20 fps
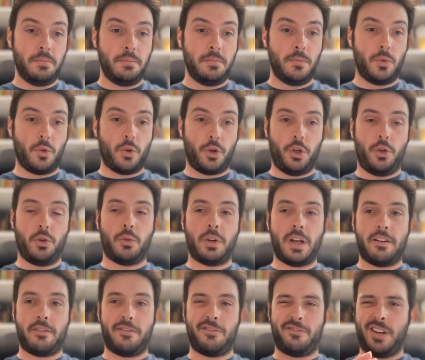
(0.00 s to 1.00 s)
where you don't
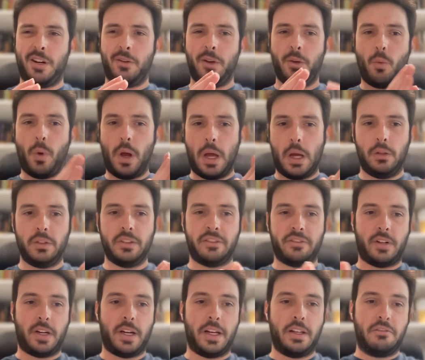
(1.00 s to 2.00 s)
have very
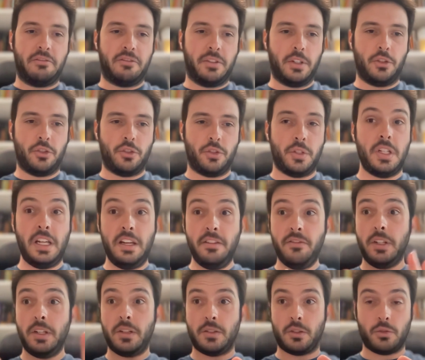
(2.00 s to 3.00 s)
well-defined functions,
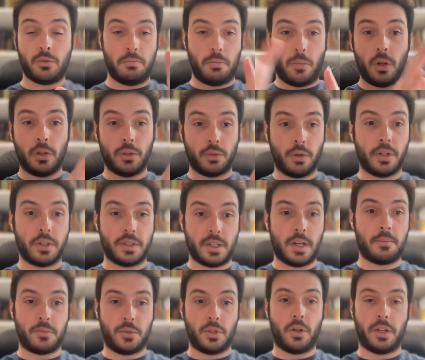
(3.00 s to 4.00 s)
even in smaller organizations
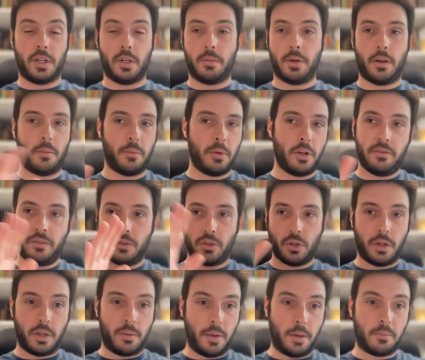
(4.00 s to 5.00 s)
I'm talking about. I'm not even
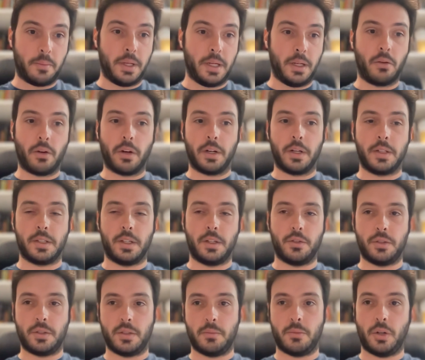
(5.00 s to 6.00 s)
talking about big
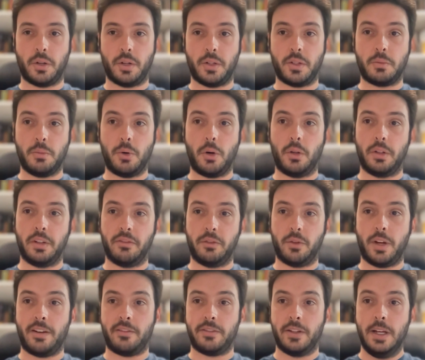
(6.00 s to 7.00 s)
organizations. I'm talking small. If you
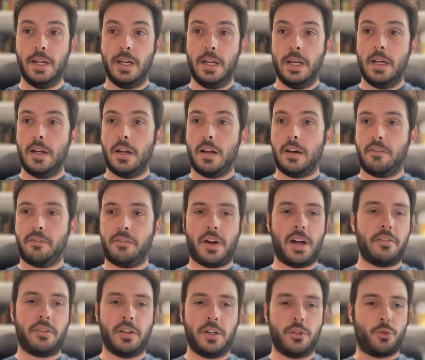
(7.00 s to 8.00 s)
have a
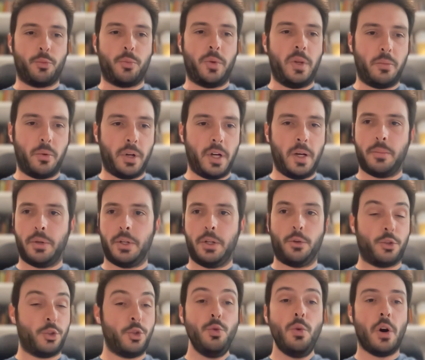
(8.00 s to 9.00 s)
500 people company or
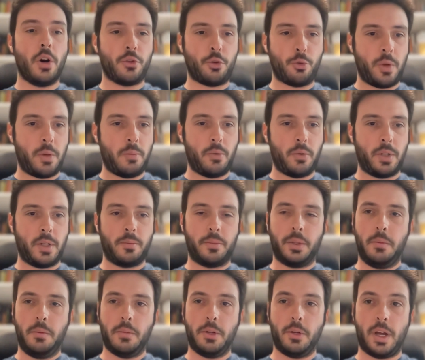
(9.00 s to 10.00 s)
200 people company,
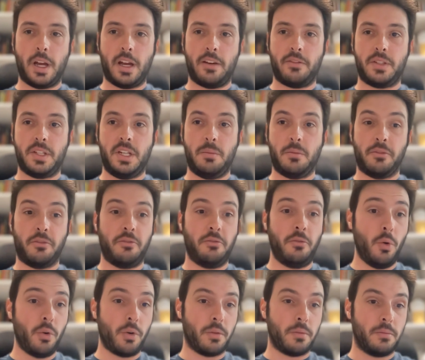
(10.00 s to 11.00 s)
but you have a team of
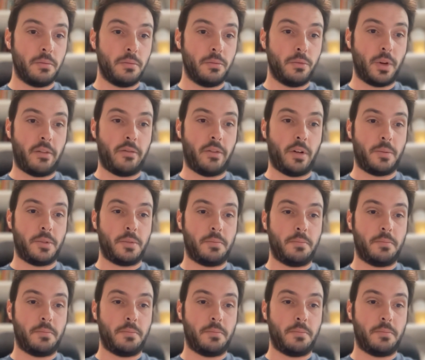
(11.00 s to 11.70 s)
4 RevOps,